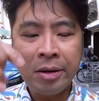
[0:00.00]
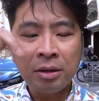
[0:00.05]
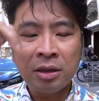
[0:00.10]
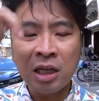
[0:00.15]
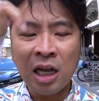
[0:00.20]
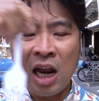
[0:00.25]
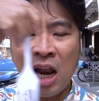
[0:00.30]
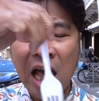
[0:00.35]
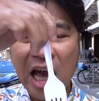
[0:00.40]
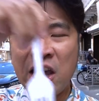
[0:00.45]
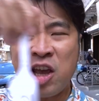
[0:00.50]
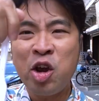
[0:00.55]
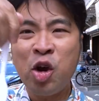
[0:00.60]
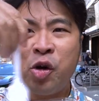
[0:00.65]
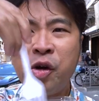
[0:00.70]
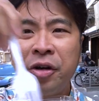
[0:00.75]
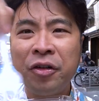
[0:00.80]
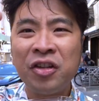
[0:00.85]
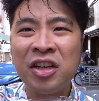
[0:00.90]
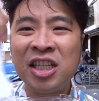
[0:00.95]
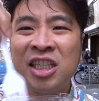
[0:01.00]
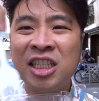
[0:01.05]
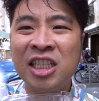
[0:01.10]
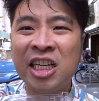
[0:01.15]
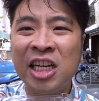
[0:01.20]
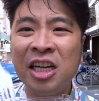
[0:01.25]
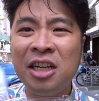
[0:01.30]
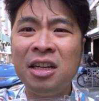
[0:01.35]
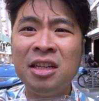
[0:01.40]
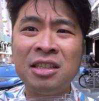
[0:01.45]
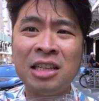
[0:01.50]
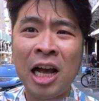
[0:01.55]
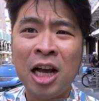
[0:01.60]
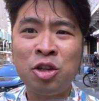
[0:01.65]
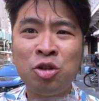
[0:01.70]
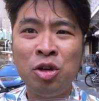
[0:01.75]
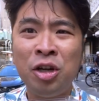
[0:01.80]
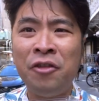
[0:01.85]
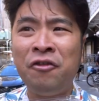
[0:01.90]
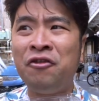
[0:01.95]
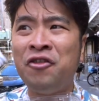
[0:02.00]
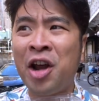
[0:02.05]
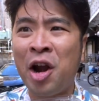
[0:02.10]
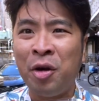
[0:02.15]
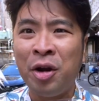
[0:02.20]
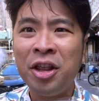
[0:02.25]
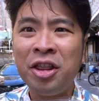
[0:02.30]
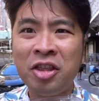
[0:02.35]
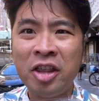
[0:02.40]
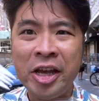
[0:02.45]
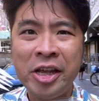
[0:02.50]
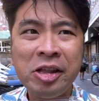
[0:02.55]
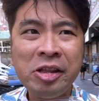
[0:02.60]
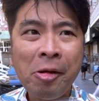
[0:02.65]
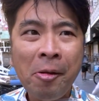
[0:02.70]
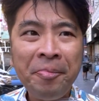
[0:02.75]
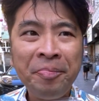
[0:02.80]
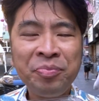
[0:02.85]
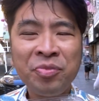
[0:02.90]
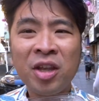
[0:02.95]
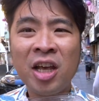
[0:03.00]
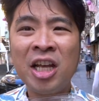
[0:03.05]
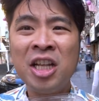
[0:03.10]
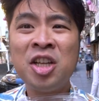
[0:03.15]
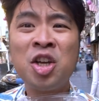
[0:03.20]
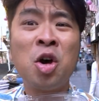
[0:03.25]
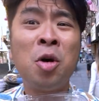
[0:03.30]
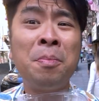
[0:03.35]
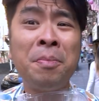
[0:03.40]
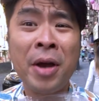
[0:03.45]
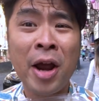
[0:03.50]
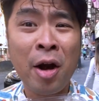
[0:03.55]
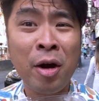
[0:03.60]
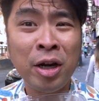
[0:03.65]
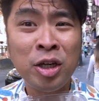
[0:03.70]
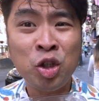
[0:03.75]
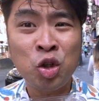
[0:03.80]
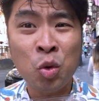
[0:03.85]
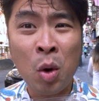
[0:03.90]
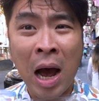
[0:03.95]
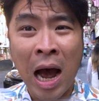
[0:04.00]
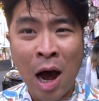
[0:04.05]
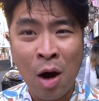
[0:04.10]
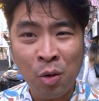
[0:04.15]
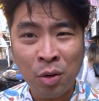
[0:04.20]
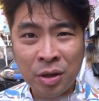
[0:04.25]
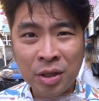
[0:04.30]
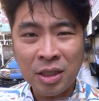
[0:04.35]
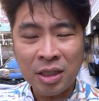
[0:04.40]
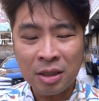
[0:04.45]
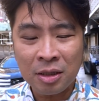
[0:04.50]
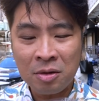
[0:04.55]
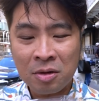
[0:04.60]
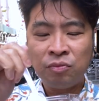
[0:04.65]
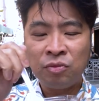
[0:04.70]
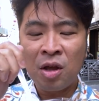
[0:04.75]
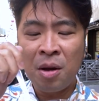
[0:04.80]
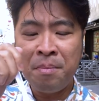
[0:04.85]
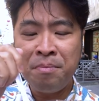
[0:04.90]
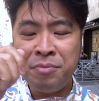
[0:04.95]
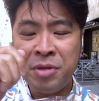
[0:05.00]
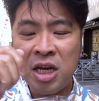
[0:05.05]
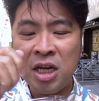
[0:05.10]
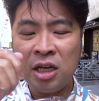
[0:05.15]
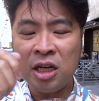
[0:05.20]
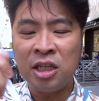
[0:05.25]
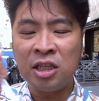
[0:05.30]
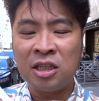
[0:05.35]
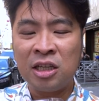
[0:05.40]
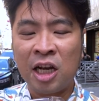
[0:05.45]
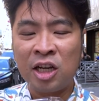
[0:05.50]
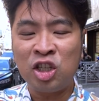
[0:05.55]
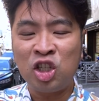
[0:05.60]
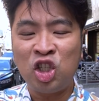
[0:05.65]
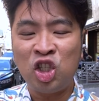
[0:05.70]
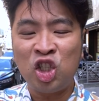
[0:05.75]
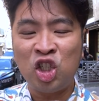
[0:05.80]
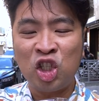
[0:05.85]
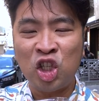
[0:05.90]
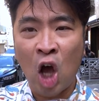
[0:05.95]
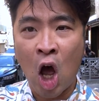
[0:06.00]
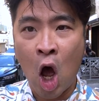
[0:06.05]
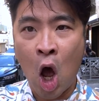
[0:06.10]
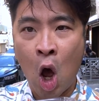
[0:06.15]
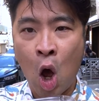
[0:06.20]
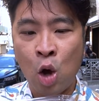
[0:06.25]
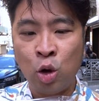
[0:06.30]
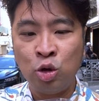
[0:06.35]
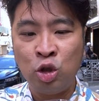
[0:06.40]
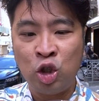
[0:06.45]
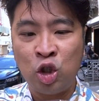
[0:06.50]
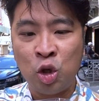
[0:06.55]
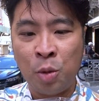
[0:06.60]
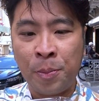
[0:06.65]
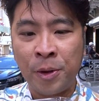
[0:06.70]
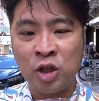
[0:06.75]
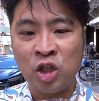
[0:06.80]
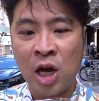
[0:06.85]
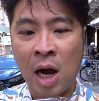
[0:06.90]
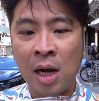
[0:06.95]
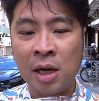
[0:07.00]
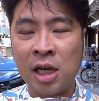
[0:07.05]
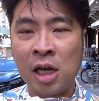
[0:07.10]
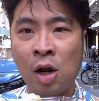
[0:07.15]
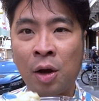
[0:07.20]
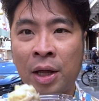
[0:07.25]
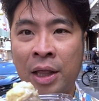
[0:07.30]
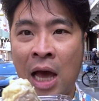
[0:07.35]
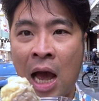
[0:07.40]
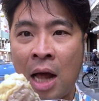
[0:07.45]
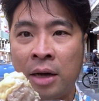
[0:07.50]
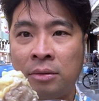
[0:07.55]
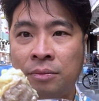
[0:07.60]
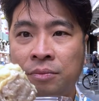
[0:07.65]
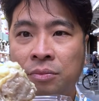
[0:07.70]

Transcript: The layer of the skin is actually very thin in comparing to ours. The meat is like so super chunky. Look at that.